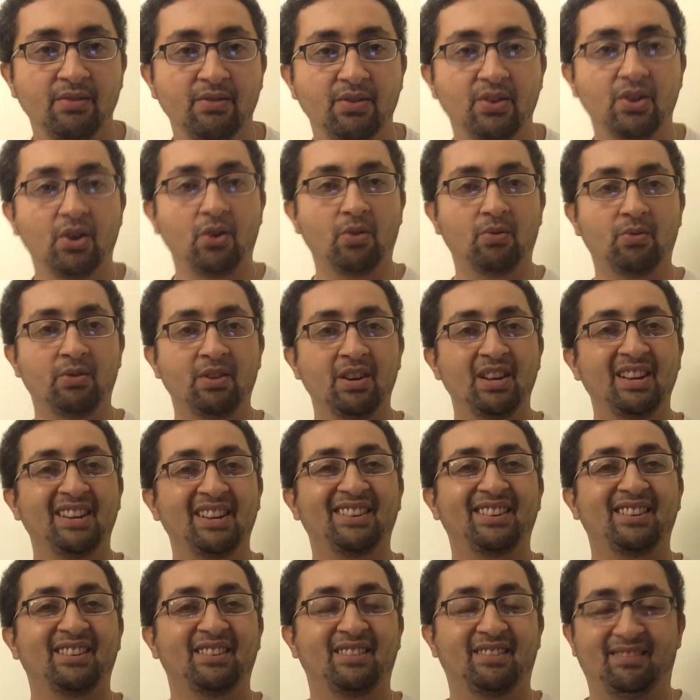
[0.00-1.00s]
You know,
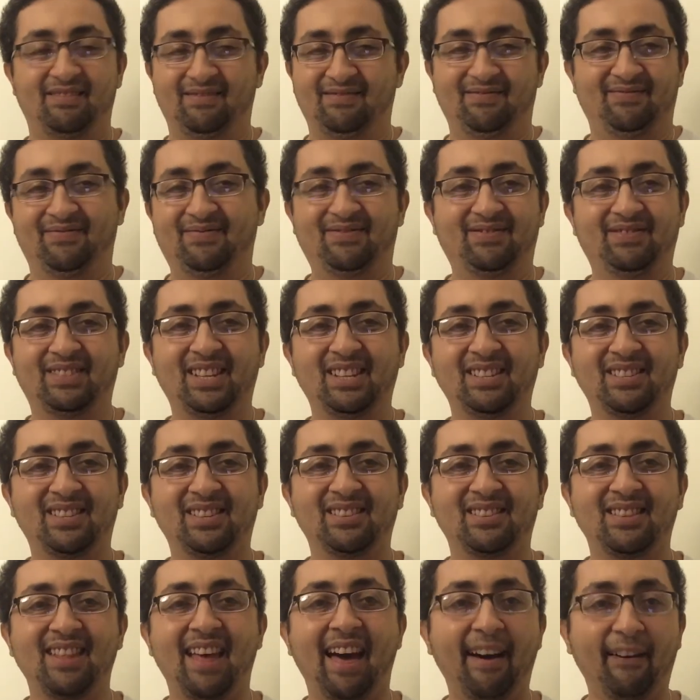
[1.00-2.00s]
this
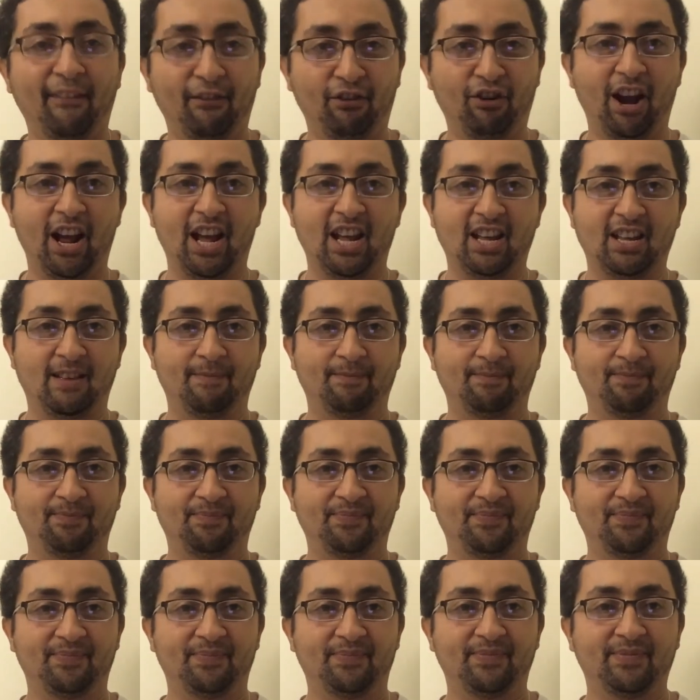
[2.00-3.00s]
is not right.
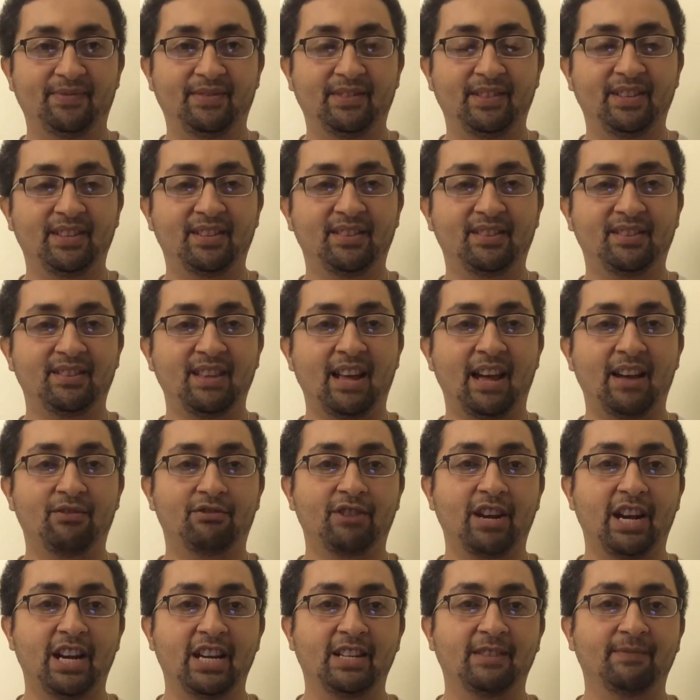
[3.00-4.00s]
This is
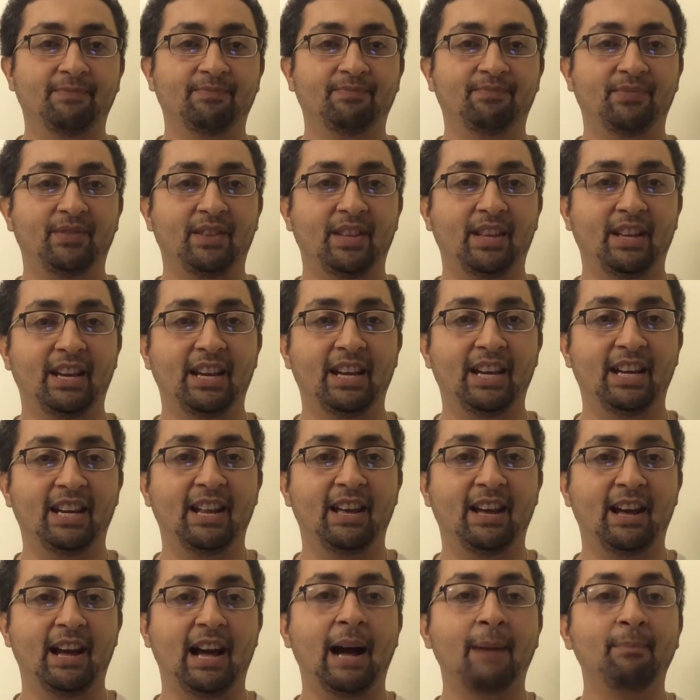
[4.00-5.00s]
not right.
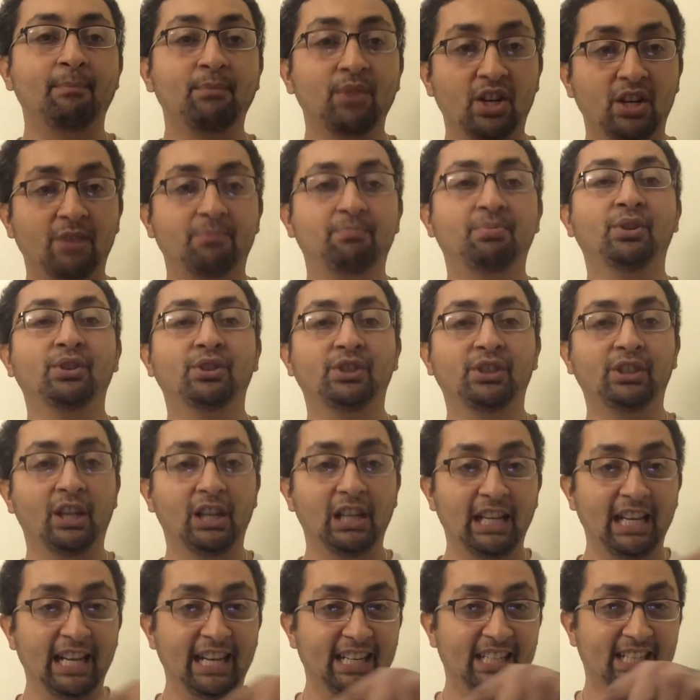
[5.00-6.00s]
And I'm gonna put
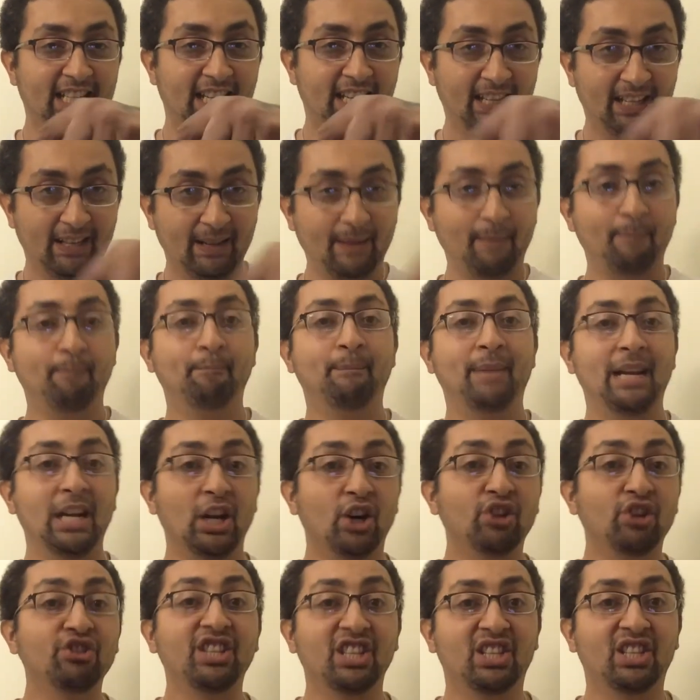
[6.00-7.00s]
the link
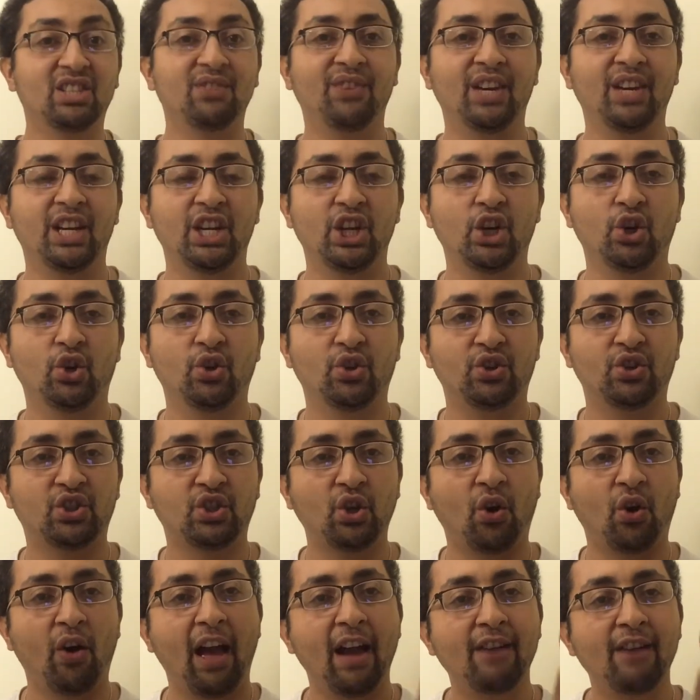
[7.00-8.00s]
below this video
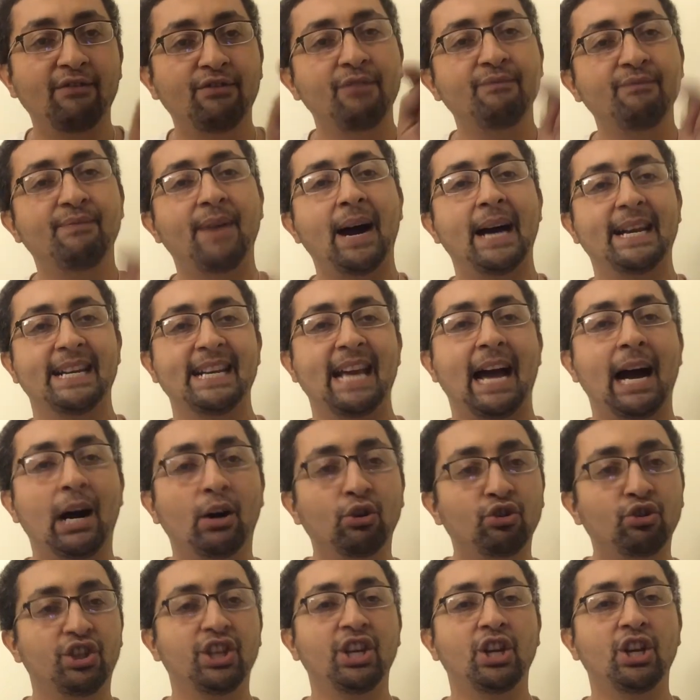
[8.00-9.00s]
so everybody
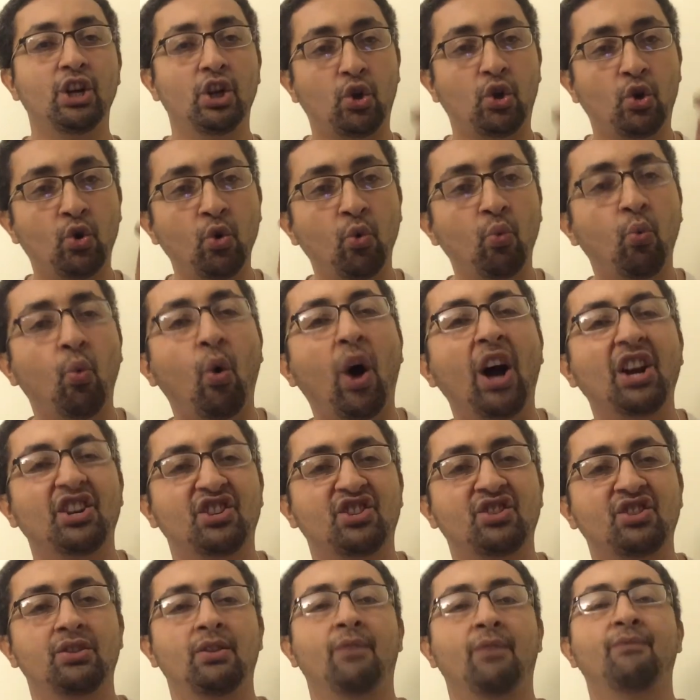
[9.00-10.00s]
out there could
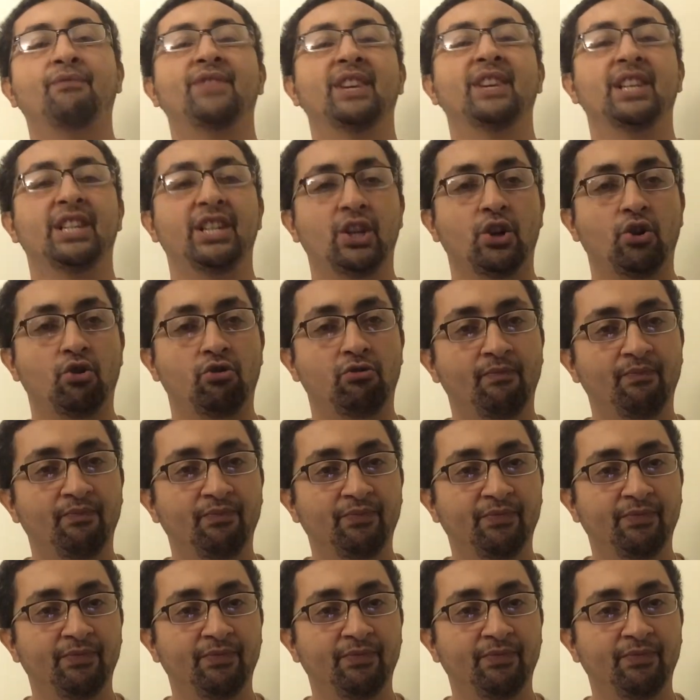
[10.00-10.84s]
watch the video,